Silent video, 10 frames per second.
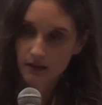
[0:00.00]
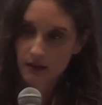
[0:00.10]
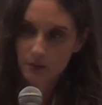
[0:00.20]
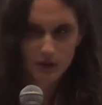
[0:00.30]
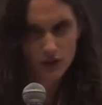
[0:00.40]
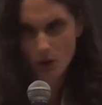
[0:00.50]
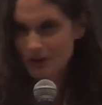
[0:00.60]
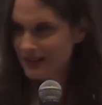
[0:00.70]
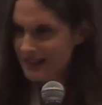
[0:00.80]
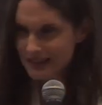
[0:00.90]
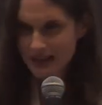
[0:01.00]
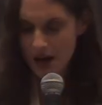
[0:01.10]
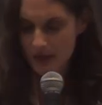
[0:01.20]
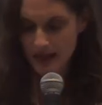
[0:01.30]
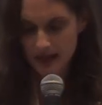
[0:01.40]
But don't let it
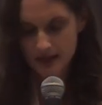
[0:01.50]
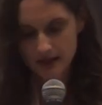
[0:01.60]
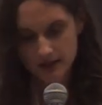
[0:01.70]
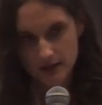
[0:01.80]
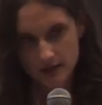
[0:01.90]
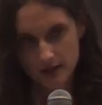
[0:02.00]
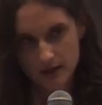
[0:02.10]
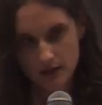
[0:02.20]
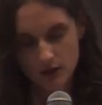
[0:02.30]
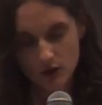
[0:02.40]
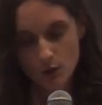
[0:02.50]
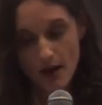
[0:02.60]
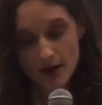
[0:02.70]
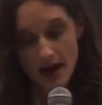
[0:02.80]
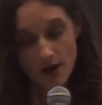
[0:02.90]
dominate. No
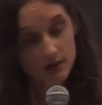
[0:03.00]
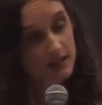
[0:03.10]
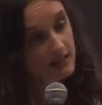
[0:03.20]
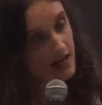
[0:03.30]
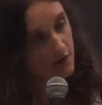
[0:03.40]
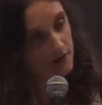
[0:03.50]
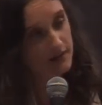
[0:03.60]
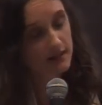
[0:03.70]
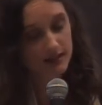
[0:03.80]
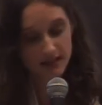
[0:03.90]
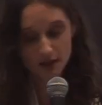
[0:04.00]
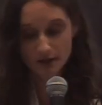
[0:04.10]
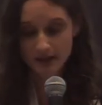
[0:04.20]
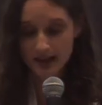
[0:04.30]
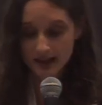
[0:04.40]
matter how scary the
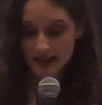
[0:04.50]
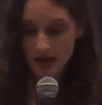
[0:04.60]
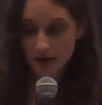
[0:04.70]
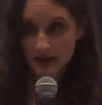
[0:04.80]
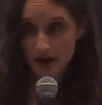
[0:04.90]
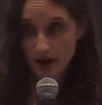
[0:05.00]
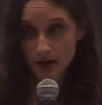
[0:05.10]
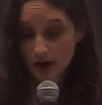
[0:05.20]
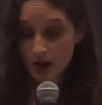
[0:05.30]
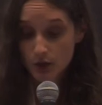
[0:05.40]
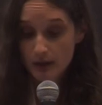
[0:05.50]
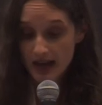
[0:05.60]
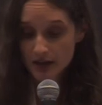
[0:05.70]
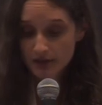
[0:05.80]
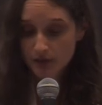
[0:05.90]
scenery gets out there, you
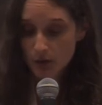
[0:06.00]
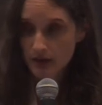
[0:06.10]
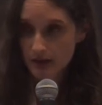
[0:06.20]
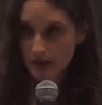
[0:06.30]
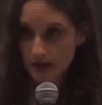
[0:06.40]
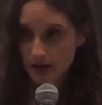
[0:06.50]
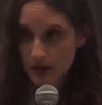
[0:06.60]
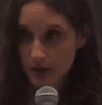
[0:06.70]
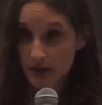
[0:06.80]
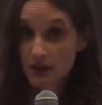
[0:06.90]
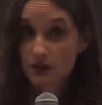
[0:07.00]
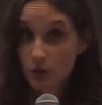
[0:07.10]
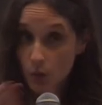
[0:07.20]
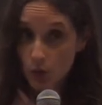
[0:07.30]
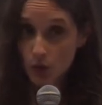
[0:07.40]
can't afford it because the
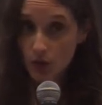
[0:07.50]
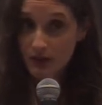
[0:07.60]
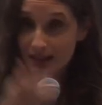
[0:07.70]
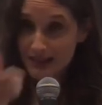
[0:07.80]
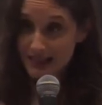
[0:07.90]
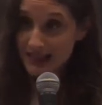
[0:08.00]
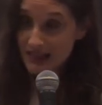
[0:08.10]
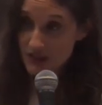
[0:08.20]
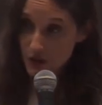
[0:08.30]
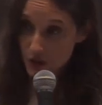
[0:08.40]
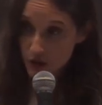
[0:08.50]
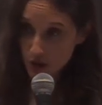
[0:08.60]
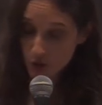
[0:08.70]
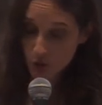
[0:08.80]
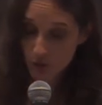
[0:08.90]
world needs
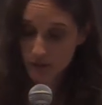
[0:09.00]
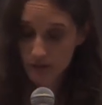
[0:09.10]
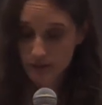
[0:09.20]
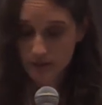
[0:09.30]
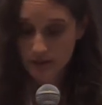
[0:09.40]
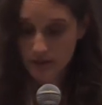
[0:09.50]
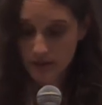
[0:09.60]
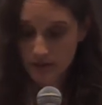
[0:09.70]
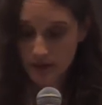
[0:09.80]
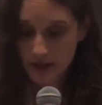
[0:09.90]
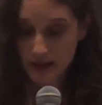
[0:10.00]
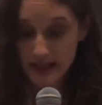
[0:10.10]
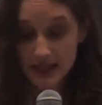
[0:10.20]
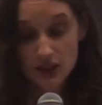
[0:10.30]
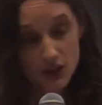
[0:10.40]
you,
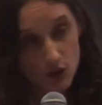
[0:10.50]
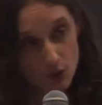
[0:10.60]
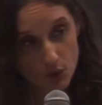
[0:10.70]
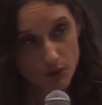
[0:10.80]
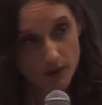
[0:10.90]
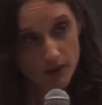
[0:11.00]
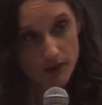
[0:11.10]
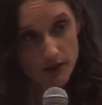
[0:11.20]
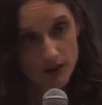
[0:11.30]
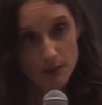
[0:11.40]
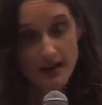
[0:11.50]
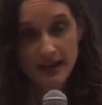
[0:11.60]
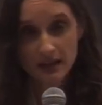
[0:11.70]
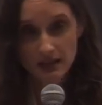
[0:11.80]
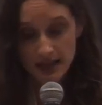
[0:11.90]
needs you to make
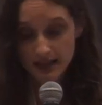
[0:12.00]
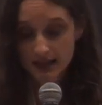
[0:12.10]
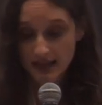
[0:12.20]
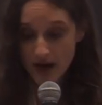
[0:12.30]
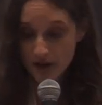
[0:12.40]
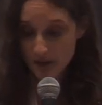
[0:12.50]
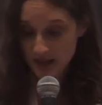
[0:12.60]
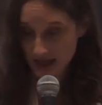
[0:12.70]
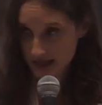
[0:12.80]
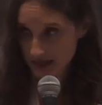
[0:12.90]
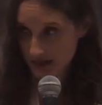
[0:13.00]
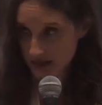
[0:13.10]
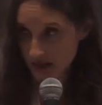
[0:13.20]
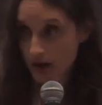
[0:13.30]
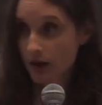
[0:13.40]
it a less scary place
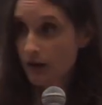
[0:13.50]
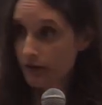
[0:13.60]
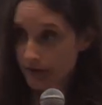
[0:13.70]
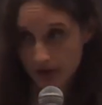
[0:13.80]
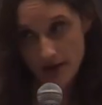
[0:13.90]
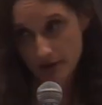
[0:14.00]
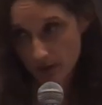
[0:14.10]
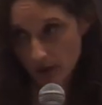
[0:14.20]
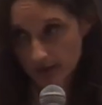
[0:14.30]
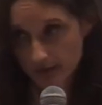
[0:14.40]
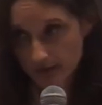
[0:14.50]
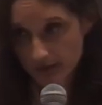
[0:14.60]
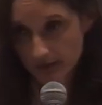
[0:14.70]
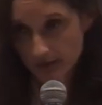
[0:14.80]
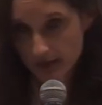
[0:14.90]
for everyone.
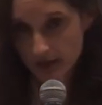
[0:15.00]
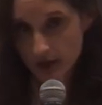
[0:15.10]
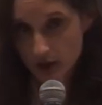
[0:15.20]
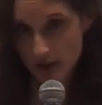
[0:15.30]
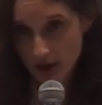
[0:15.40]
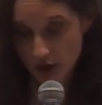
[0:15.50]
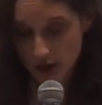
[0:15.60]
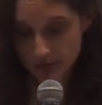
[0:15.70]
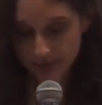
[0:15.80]
Shabbat Shalom.